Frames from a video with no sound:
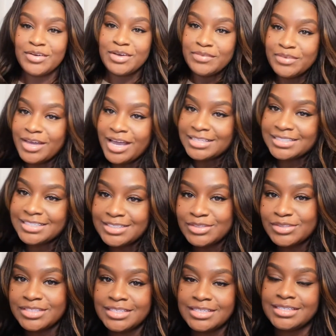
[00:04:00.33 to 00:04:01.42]
if you guys are
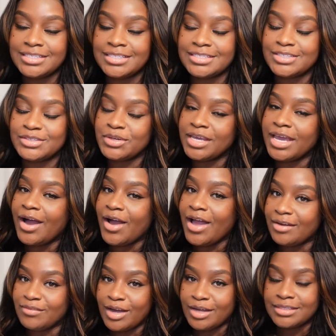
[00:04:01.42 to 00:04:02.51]
interested in this unit, I'll
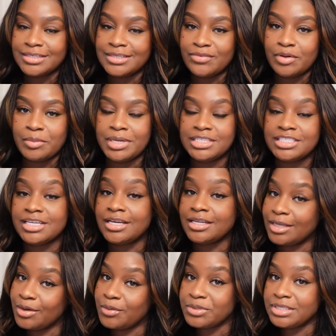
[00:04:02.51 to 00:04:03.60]
have all the information
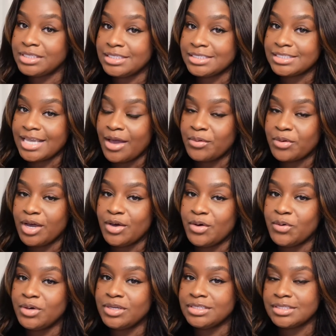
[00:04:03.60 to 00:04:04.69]
along with the discount
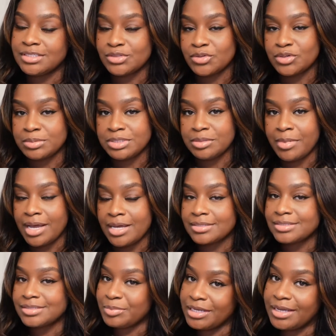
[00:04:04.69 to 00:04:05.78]
code in the description
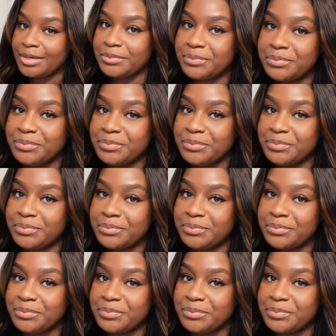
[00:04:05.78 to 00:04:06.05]
box below.